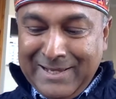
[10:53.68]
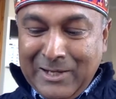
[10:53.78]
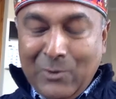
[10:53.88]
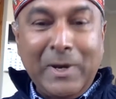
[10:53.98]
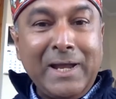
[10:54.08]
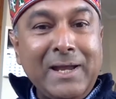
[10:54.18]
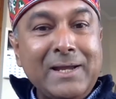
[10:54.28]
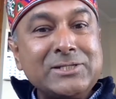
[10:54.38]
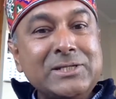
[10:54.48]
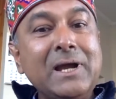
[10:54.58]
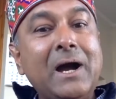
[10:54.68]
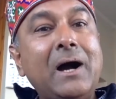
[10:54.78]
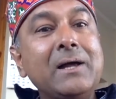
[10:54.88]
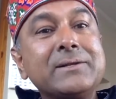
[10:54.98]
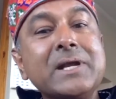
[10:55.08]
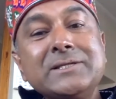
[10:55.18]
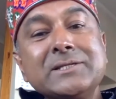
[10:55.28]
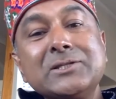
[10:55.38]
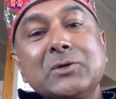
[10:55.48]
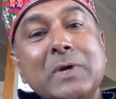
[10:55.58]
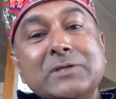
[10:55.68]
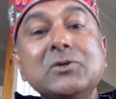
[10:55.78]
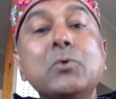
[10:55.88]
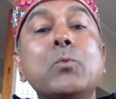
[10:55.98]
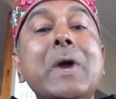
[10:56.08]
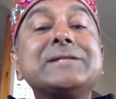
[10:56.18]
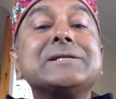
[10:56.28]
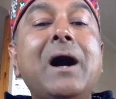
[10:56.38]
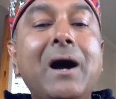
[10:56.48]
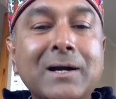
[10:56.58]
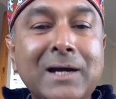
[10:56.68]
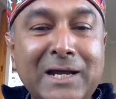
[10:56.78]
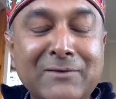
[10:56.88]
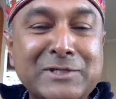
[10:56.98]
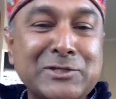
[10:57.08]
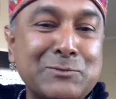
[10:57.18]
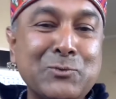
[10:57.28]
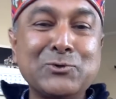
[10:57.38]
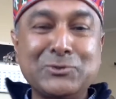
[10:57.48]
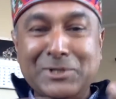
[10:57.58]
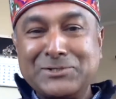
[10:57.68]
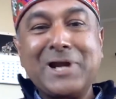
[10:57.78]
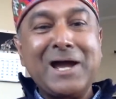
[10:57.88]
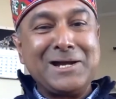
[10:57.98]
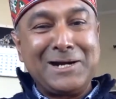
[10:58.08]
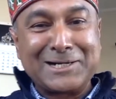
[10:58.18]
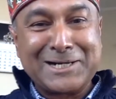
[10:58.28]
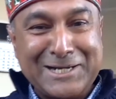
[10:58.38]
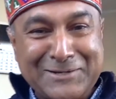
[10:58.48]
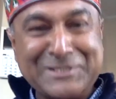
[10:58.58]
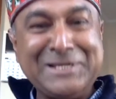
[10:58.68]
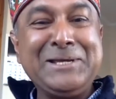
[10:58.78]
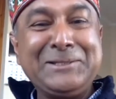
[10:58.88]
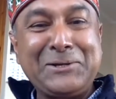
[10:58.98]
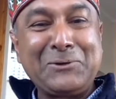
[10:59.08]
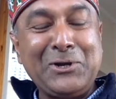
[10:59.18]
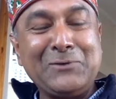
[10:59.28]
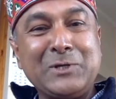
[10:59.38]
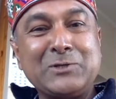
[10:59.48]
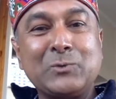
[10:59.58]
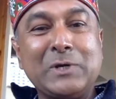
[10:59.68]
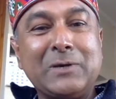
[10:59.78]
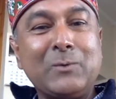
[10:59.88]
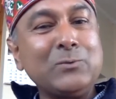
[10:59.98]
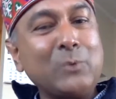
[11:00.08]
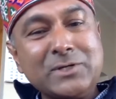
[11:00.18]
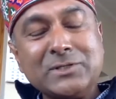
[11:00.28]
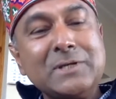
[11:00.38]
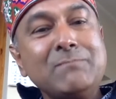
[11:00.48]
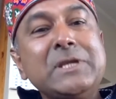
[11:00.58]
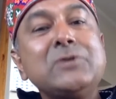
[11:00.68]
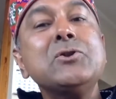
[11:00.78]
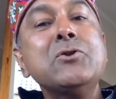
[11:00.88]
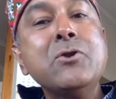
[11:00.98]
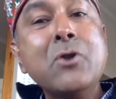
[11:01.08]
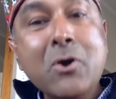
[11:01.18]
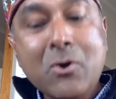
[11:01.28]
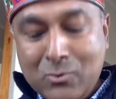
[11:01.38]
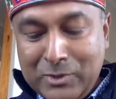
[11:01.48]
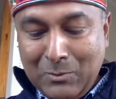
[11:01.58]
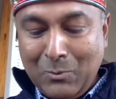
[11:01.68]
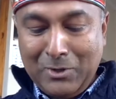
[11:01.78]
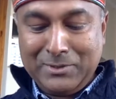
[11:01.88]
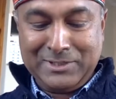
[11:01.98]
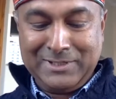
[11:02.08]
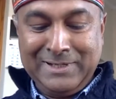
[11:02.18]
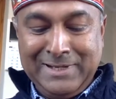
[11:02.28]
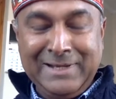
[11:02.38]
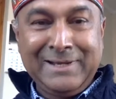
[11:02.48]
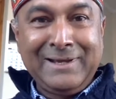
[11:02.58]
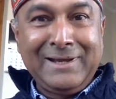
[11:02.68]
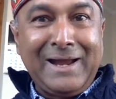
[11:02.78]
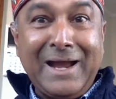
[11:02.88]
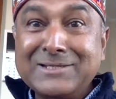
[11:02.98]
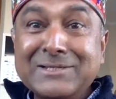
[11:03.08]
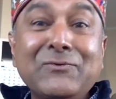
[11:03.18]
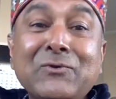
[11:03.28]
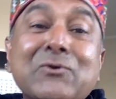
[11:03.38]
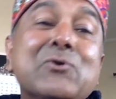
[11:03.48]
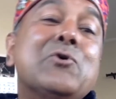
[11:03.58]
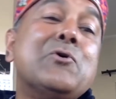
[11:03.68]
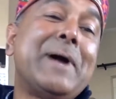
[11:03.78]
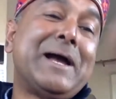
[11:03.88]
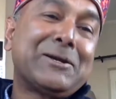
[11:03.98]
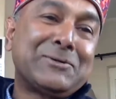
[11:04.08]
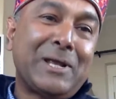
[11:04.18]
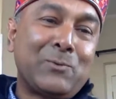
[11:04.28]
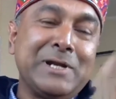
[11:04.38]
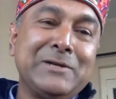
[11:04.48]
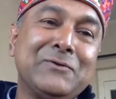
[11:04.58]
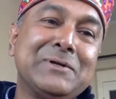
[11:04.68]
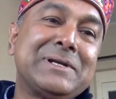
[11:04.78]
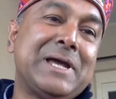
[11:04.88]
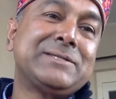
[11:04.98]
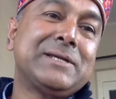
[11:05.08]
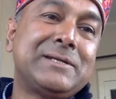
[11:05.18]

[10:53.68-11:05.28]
where she raises the question of wet archives as opposed to the dry archives that all of us work with. What does it mean to know the water? As if you go back to that wonderful classic